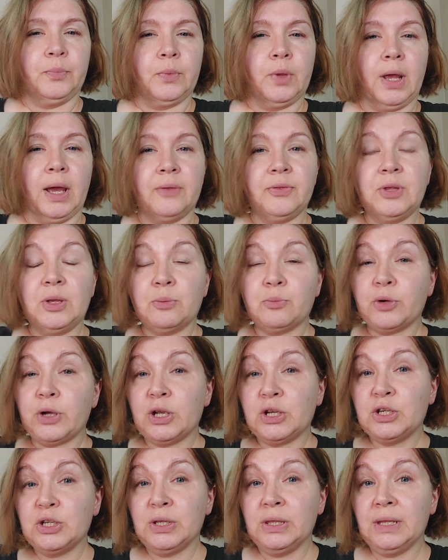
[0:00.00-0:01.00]
got the
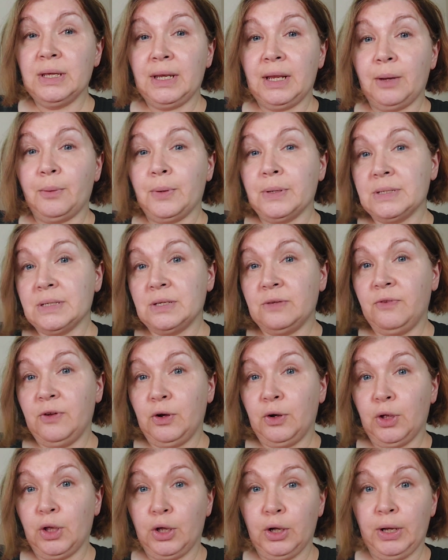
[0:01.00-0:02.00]
impression that I wasn't
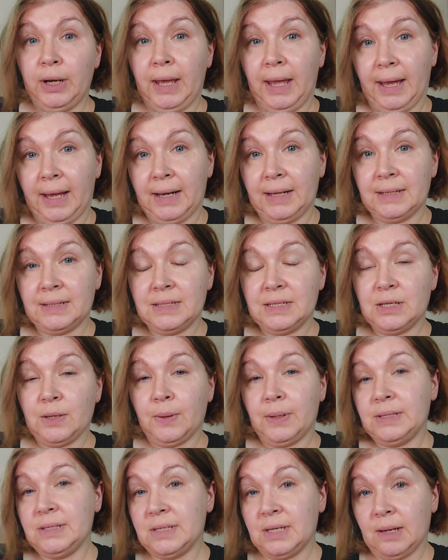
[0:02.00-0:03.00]
very good at it, so
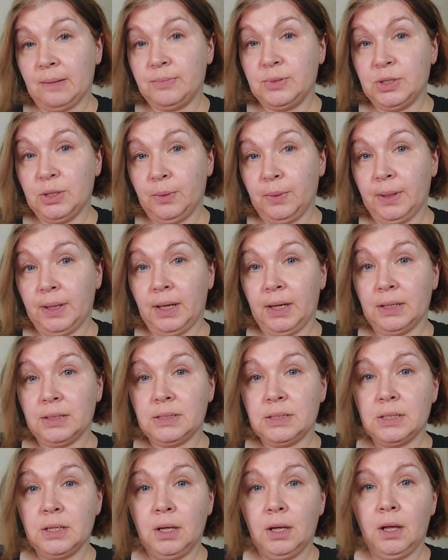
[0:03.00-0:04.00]
I stopped doing it.